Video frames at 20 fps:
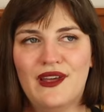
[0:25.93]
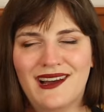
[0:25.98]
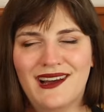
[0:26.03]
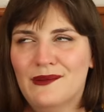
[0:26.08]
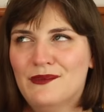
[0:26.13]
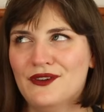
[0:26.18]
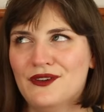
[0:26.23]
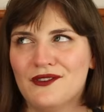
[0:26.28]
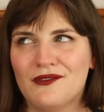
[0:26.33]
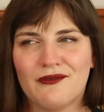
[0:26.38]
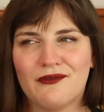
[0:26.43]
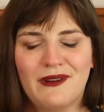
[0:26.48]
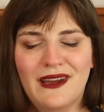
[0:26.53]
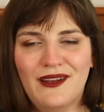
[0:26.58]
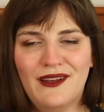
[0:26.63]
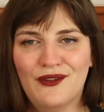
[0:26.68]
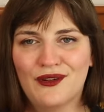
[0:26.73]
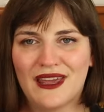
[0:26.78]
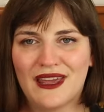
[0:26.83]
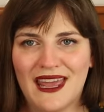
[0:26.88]
I'm on a
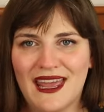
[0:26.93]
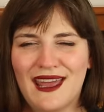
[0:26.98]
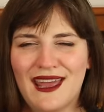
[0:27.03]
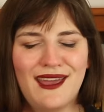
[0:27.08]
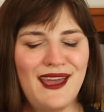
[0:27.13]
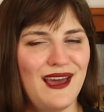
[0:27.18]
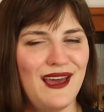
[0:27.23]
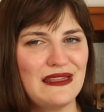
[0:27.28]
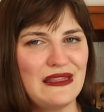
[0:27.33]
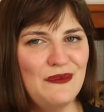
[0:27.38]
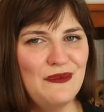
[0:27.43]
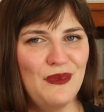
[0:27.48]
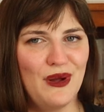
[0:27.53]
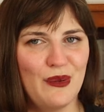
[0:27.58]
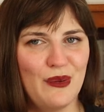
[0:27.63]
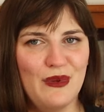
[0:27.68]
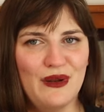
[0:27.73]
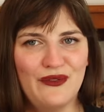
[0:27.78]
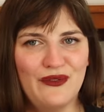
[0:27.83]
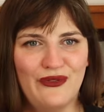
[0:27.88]
real kick at the
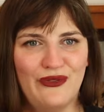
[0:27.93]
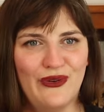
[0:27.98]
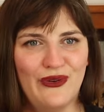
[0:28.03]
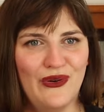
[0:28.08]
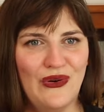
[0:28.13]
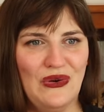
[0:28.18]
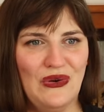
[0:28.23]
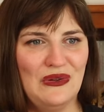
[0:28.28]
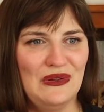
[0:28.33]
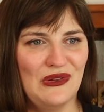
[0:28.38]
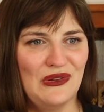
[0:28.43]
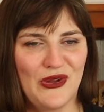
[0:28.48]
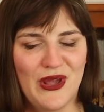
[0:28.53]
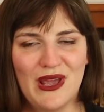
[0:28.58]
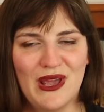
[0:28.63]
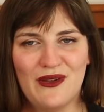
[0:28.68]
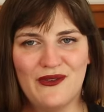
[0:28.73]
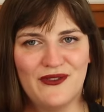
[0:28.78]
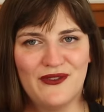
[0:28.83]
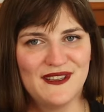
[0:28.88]
moment for
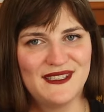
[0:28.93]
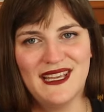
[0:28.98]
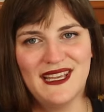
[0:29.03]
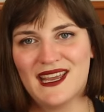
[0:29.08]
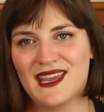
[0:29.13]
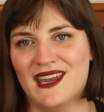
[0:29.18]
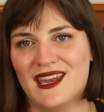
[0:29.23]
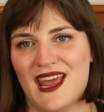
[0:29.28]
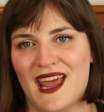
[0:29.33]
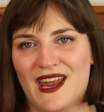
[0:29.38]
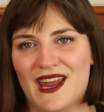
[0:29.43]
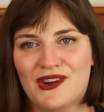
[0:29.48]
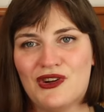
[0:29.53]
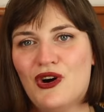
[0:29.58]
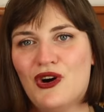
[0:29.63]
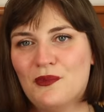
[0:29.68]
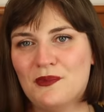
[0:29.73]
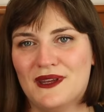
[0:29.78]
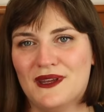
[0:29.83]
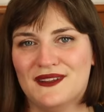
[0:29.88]
looking for second-hand
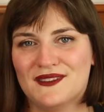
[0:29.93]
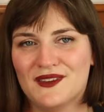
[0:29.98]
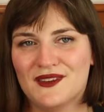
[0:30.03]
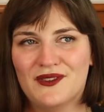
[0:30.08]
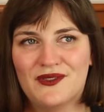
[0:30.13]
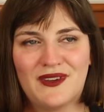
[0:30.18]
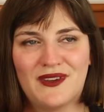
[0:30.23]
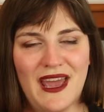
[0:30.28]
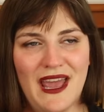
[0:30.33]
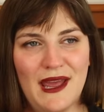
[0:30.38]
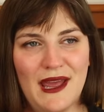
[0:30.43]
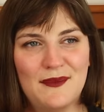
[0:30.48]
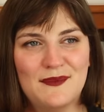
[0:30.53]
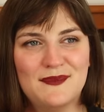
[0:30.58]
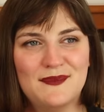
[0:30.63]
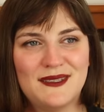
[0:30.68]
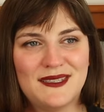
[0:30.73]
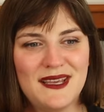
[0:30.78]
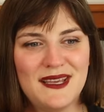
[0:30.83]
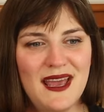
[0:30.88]
copies of
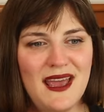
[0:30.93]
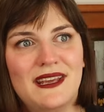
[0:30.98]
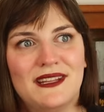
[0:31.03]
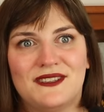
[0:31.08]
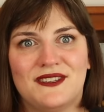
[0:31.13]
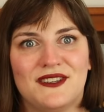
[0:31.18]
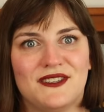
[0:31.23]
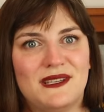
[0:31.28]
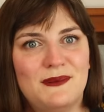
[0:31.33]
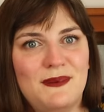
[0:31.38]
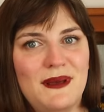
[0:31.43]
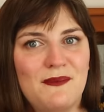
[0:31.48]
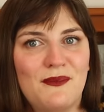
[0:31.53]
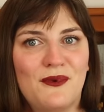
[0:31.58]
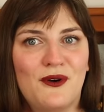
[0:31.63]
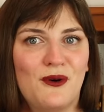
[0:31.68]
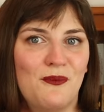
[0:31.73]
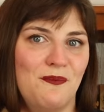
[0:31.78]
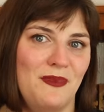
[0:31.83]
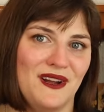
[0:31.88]
games. It's just a bit
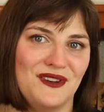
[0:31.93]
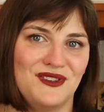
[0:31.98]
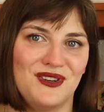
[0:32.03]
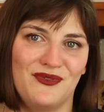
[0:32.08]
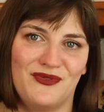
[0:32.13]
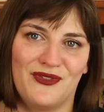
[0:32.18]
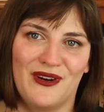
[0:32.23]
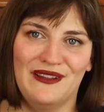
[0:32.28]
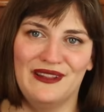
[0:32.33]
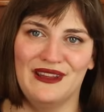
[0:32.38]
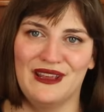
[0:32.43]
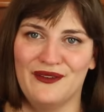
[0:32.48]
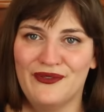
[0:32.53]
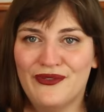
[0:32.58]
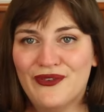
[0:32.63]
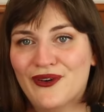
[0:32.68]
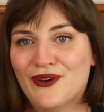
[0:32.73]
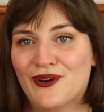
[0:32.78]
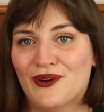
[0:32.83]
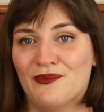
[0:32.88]
more budget-friendly
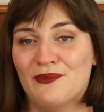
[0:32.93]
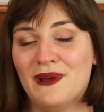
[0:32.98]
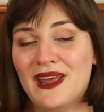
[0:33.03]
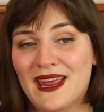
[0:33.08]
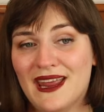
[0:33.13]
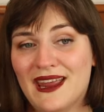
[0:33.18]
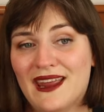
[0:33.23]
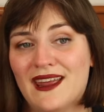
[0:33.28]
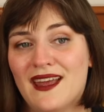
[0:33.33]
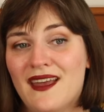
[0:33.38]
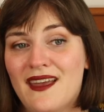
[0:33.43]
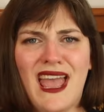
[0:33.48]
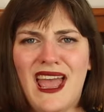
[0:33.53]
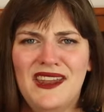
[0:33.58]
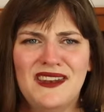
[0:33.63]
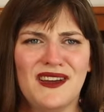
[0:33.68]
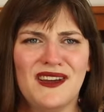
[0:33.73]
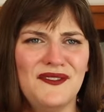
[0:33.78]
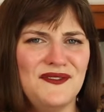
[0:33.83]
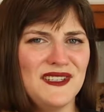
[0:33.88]
for me,
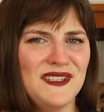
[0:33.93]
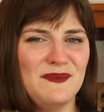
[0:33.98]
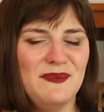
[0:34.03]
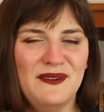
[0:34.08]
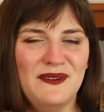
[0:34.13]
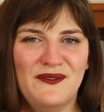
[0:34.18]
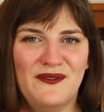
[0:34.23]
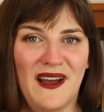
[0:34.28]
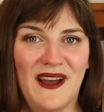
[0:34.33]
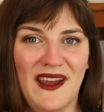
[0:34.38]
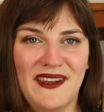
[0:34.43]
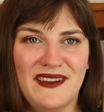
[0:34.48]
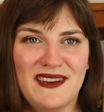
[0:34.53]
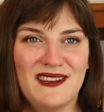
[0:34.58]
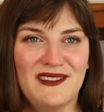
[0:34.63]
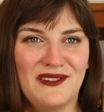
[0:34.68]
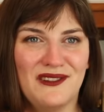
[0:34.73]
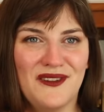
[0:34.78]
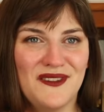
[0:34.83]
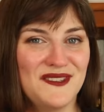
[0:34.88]
and I've just been
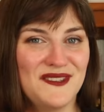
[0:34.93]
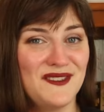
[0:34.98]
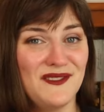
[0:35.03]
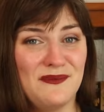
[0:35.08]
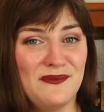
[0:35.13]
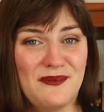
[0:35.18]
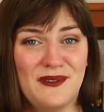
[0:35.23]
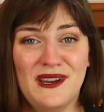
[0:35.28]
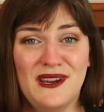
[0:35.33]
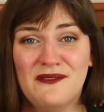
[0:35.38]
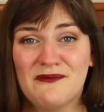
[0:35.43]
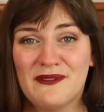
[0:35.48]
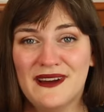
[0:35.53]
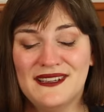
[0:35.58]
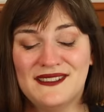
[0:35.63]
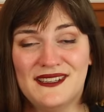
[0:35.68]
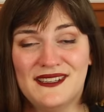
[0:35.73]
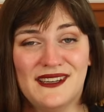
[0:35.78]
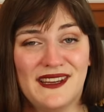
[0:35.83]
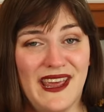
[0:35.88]
finding lots of pretty
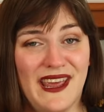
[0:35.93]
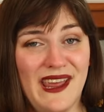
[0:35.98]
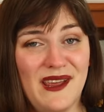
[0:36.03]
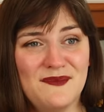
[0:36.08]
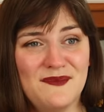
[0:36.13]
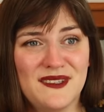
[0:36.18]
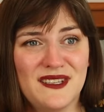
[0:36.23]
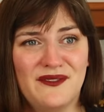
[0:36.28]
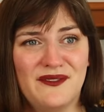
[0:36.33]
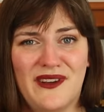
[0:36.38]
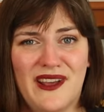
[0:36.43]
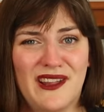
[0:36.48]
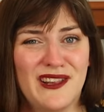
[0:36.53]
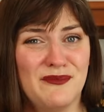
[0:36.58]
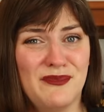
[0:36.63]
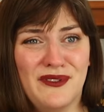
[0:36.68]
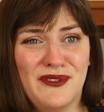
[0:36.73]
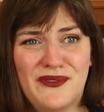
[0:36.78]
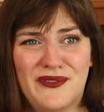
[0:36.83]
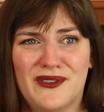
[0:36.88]
recent games
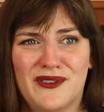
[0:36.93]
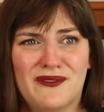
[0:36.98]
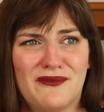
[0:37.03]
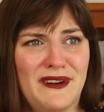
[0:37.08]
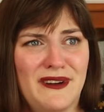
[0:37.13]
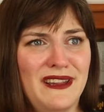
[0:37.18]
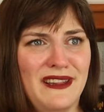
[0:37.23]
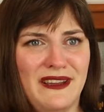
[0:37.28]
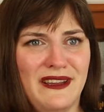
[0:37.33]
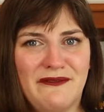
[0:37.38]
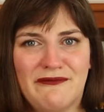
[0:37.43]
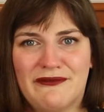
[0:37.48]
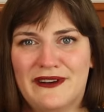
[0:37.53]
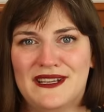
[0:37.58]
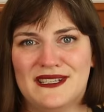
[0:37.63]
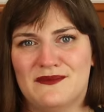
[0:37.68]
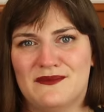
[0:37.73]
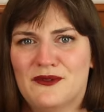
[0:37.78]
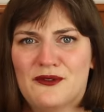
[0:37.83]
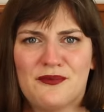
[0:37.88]
available for really
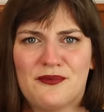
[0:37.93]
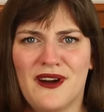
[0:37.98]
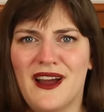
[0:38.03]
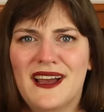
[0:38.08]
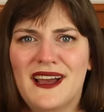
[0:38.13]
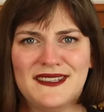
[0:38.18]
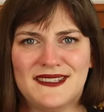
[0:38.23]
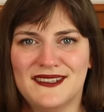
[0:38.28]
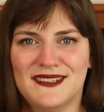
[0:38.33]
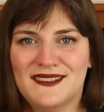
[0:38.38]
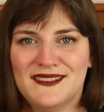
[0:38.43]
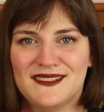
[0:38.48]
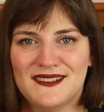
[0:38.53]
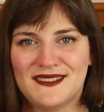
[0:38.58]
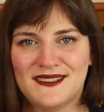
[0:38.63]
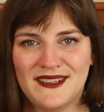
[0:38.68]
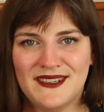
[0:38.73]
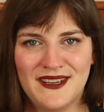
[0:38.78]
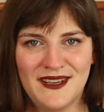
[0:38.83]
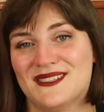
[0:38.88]
reasonable
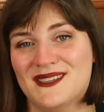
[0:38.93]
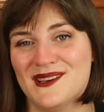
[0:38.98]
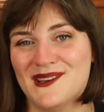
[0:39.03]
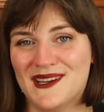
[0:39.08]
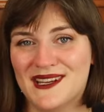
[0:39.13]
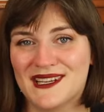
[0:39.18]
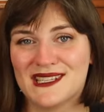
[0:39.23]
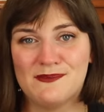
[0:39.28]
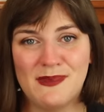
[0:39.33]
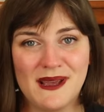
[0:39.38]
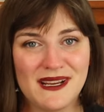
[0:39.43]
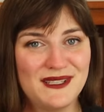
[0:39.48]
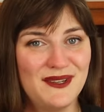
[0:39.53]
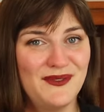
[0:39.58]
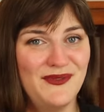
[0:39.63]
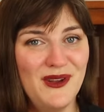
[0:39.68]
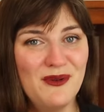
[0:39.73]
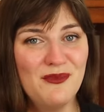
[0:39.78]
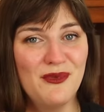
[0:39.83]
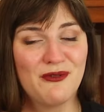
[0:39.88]
prices. So expect a
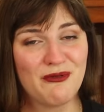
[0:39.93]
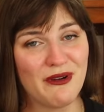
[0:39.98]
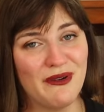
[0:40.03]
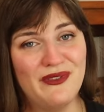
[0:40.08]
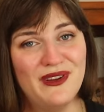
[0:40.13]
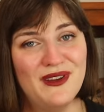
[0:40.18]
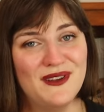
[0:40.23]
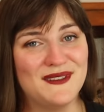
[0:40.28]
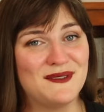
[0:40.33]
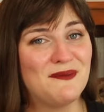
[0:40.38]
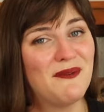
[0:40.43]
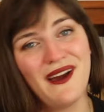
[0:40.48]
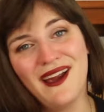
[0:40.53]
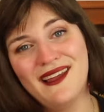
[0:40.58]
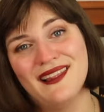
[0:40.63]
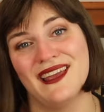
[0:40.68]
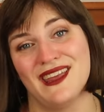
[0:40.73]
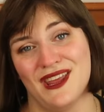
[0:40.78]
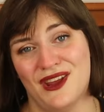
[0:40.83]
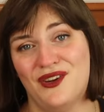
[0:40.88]
few more reviews where I
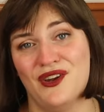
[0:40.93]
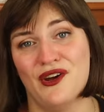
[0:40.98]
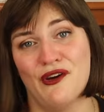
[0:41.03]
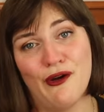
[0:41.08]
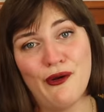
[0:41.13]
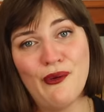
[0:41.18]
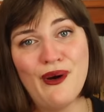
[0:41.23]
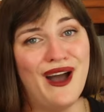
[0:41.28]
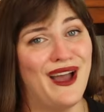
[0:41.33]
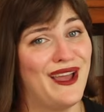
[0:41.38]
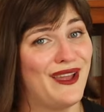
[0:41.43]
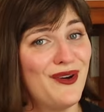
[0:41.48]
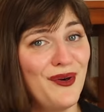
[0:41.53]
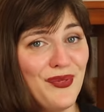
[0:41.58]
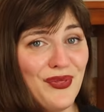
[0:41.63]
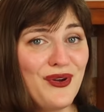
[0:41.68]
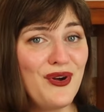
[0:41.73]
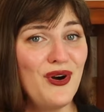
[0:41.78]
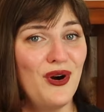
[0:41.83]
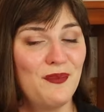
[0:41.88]
let you know I got
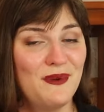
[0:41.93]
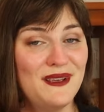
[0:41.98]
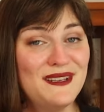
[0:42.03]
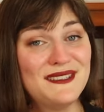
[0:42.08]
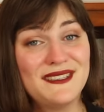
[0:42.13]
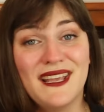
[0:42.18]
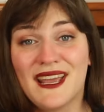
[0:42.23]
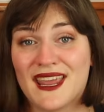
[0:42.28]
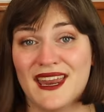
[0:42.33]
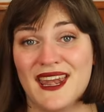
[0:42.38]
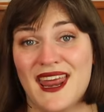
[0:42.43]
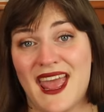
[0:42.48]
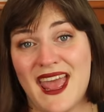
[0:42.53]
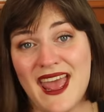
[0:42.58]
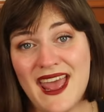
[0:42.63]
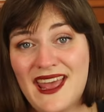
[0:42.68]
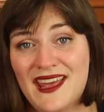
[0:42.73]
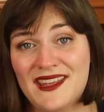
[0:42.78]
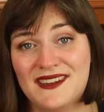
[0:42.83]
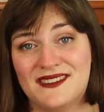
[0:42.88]
the copies
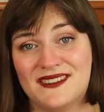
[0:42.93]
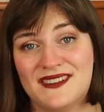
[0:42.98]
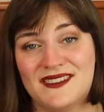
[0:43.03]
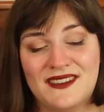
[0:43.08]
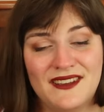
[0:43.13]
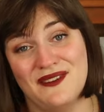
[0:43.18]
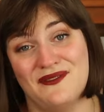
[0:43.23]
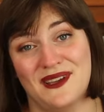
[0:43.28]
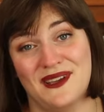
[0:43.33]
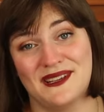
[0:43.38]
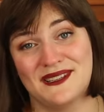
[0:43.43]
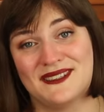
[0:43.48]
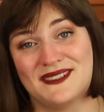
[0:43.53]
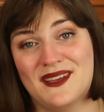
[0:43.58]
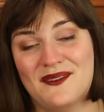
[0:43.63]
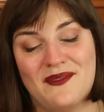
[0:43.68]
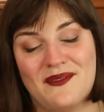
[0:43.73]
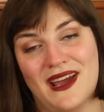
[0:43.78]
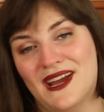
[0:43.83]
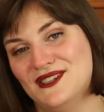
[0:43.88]
second-hand.
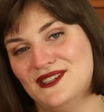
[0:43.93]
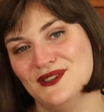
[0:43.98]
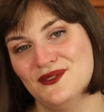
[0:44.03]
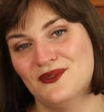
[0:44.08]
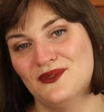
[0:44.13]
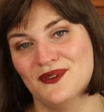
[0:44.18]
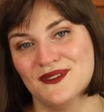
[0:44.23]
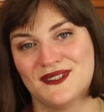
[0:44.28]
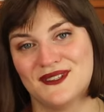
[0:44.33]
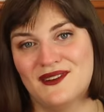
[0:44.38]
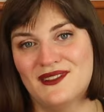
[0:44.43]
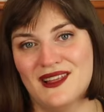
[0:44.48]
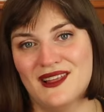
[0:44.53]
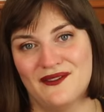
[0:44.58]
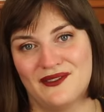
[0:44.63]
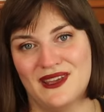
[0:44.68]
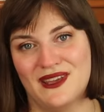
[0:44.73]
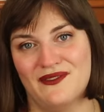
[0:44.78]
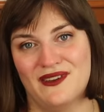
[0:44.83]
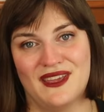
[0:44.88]
I do also
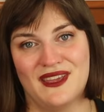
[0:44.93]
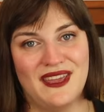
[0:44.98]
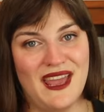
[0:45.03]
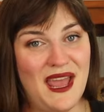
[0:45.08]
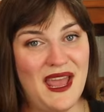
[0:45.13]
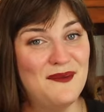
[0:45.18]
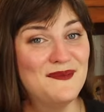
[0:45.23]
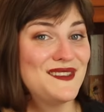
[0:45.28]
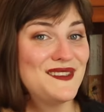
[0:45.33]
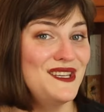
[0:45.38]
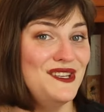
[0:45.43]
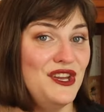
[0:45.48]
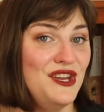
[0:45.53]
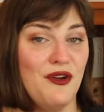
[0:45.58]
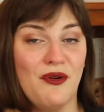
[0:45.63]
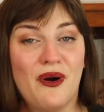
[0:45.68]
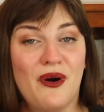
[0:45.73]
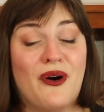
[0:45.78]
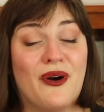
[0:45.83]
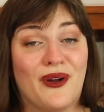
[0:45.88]
love giving games a
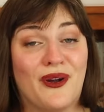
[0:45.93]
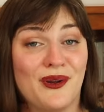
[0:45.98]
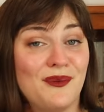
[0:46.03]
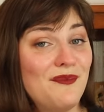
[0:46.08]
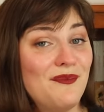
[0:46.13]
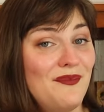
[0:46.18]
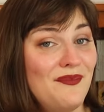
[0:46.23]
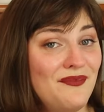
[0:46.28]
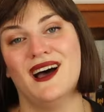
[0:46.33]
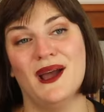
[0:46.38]
new home.